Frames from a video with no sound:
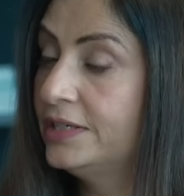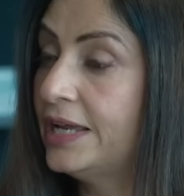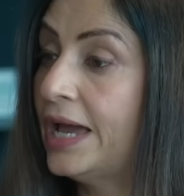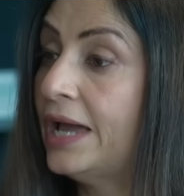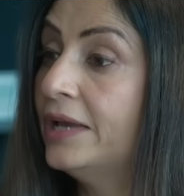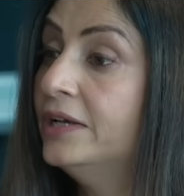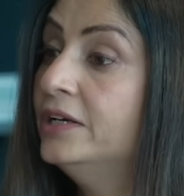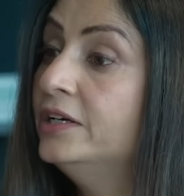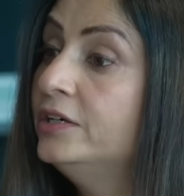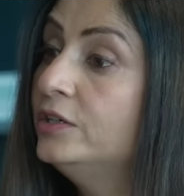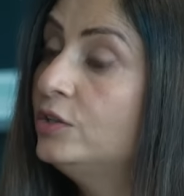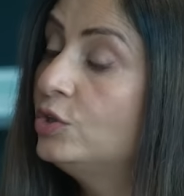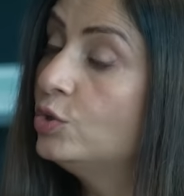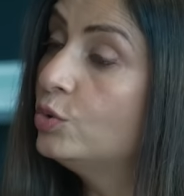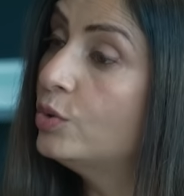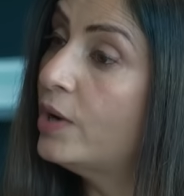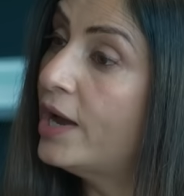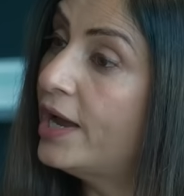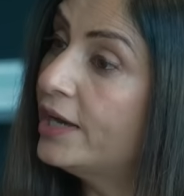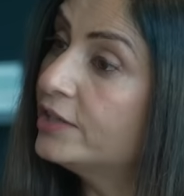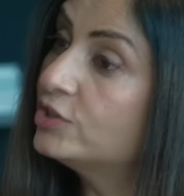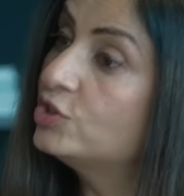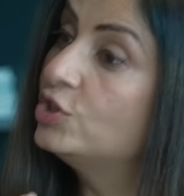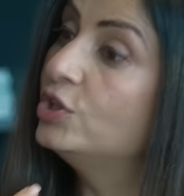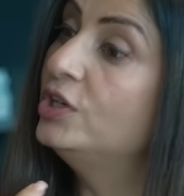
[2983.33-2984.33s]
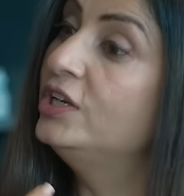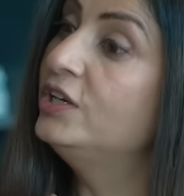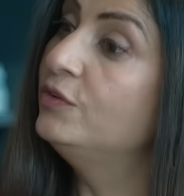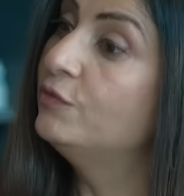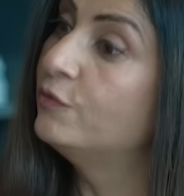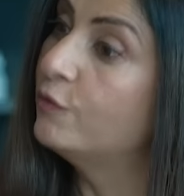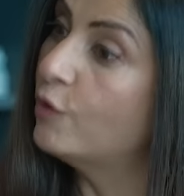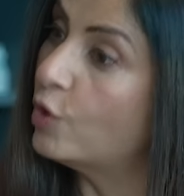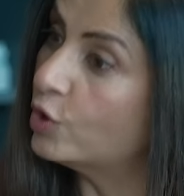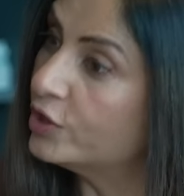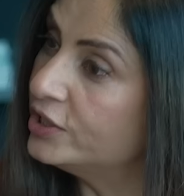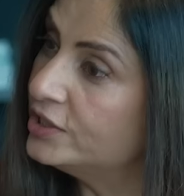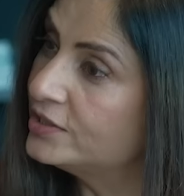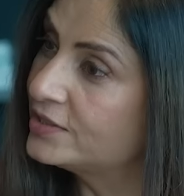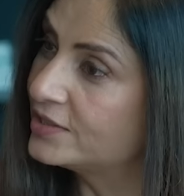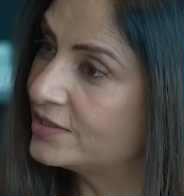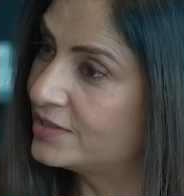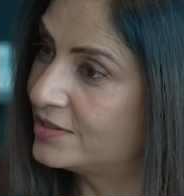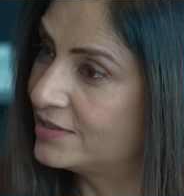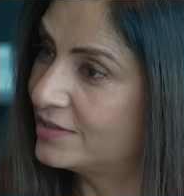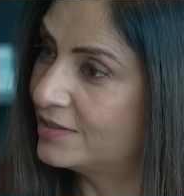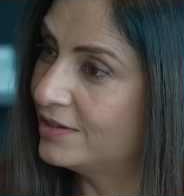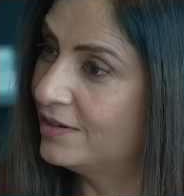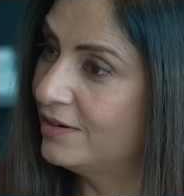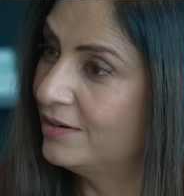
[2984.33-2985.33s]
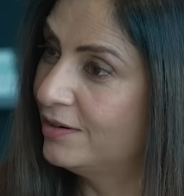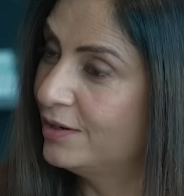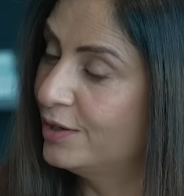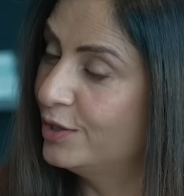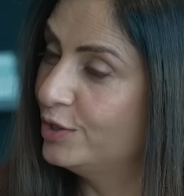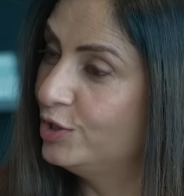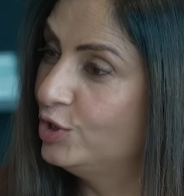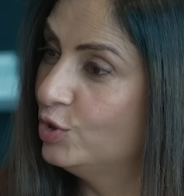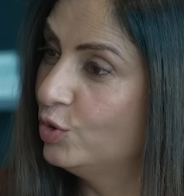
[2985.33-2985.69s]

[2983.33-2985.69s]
talent to actually voice, mm.